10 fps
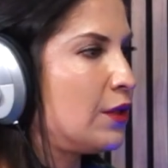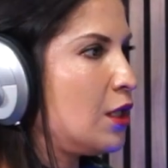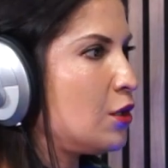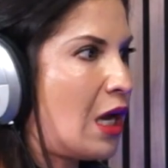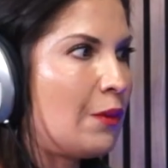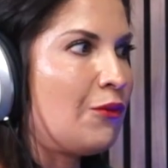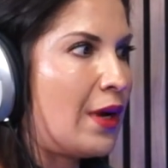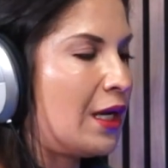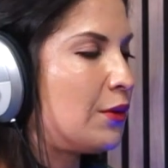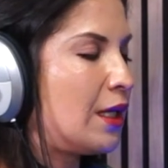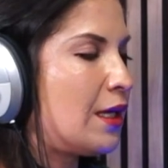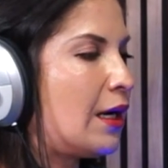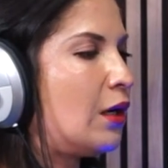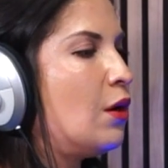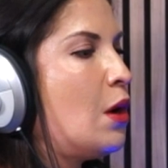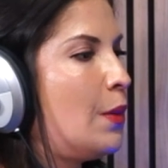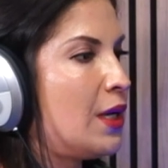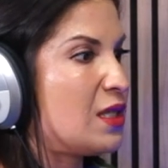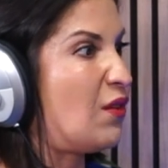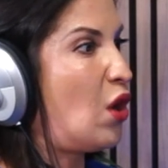top of mind right now
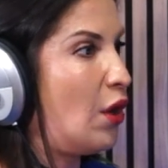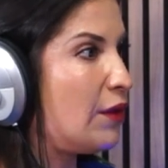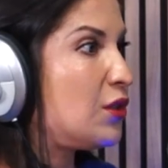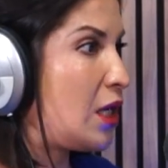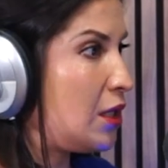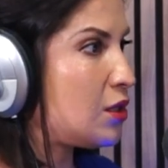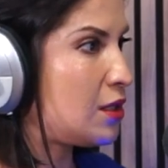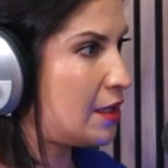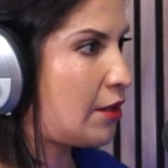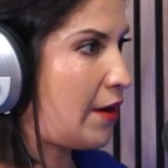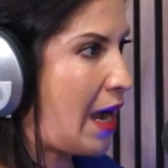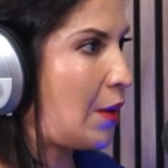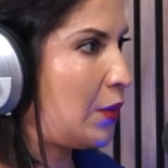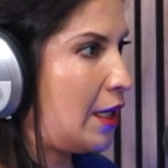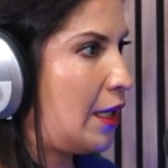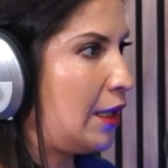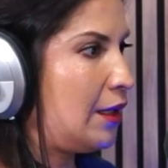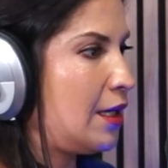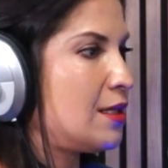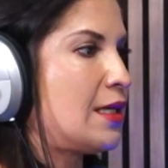because of all the changes that are happening in
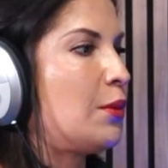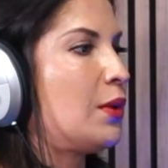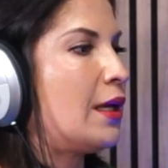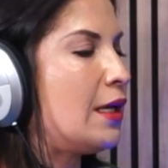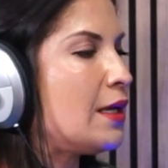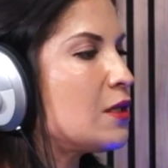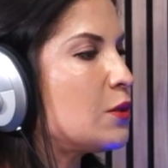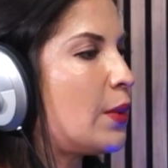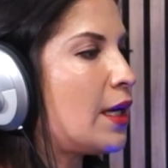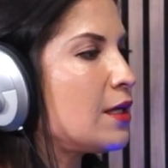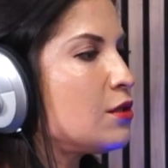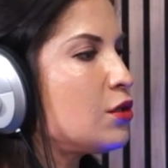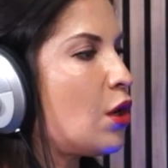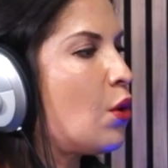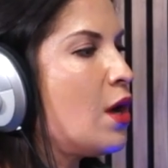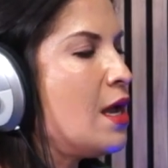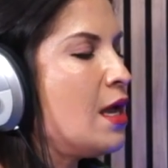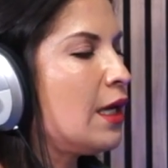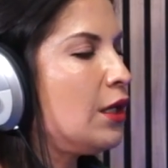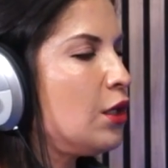the estate planning space. So
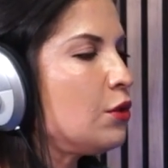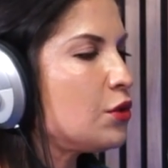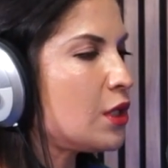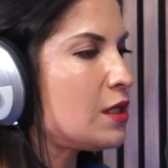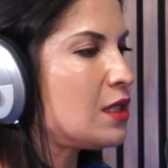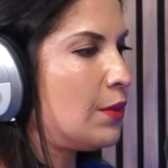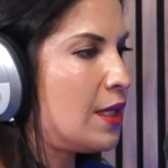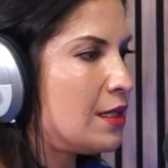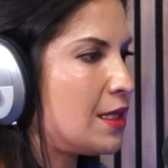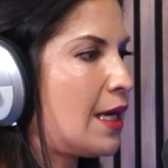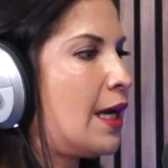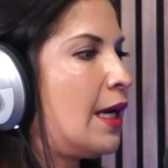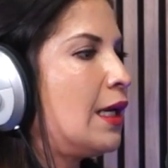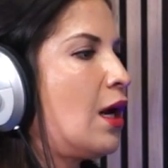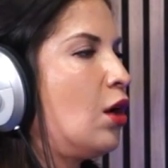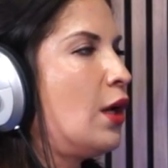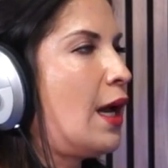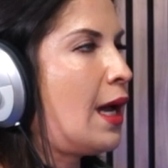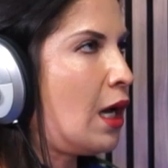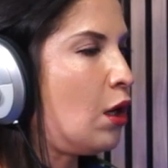can you share some insight on
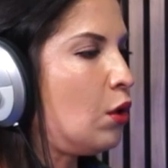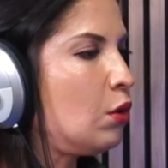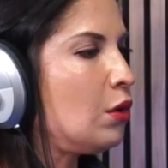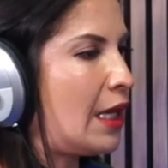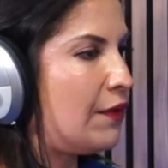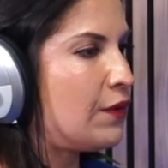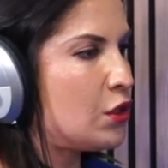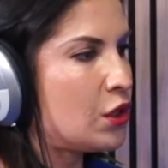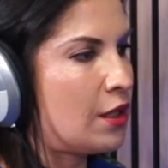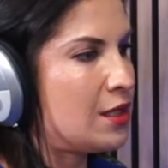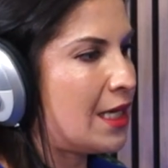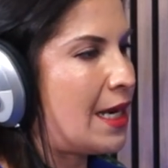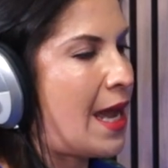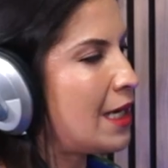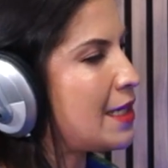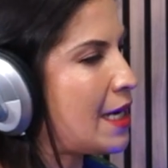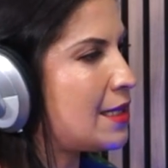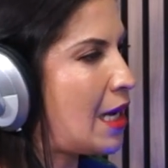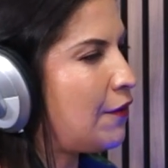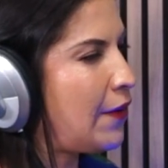how life insurance can act as
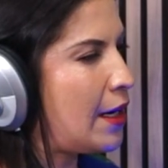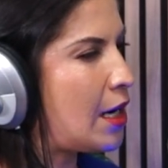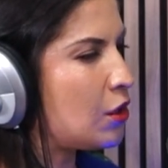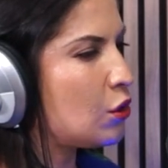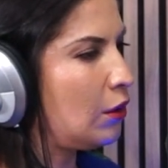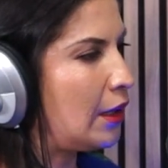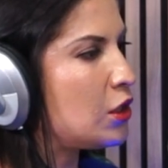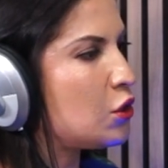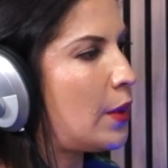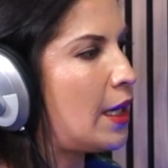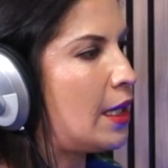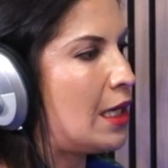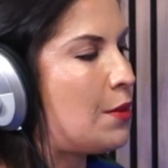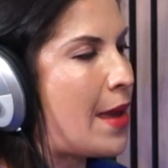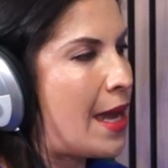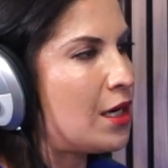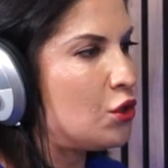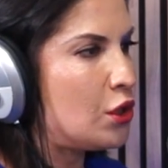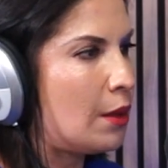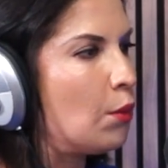that financial linchpin in
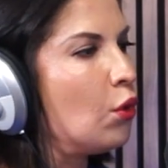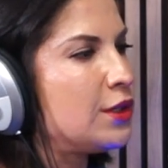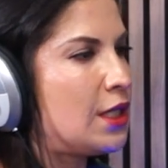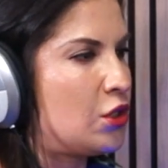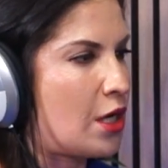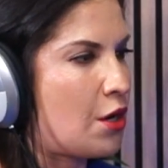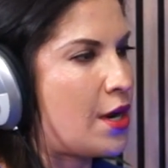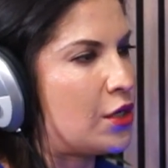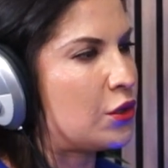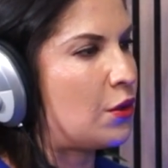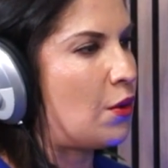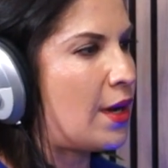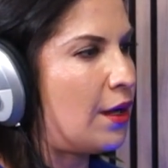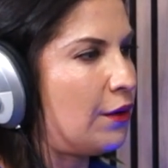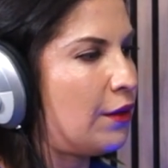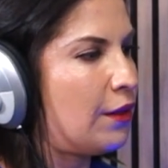managing multi-generational wealth?